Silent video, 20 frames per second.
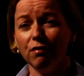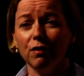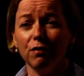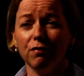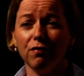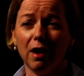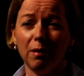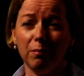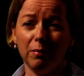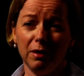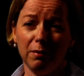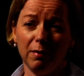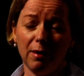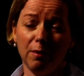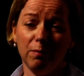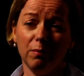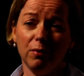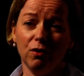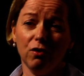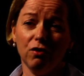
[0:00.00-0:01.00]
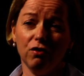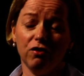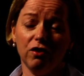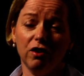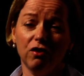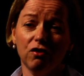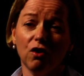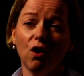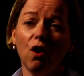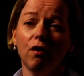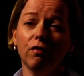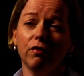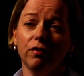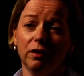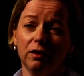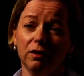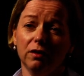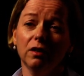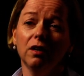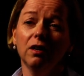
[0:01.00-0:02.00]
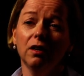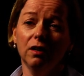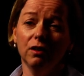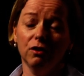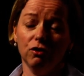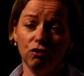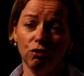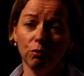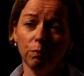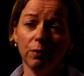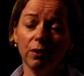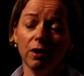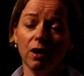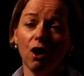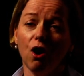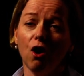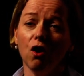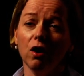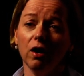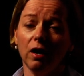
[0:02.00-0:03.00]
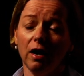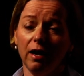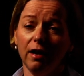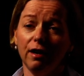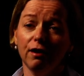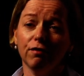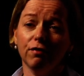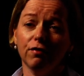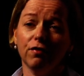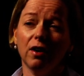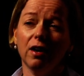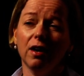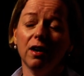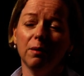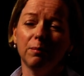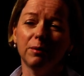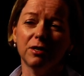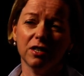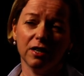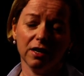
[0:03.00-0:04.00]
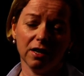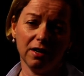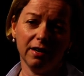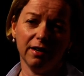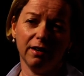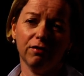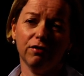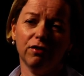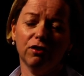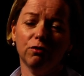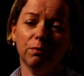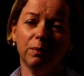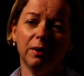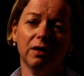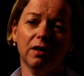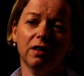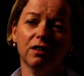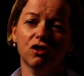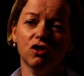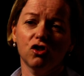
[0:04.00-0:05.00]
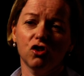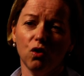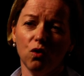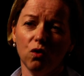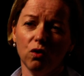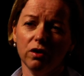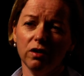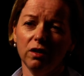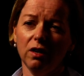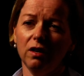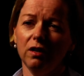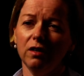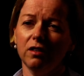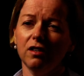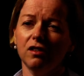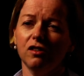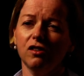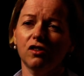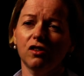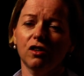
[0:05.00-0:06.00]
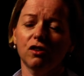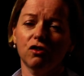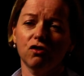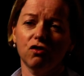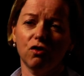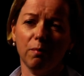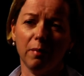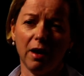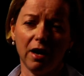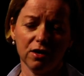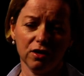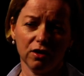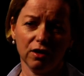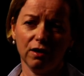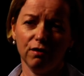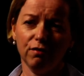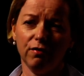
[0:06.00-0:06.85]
for family members is often to prolong life, particularly if there's been a short illness, a traumatic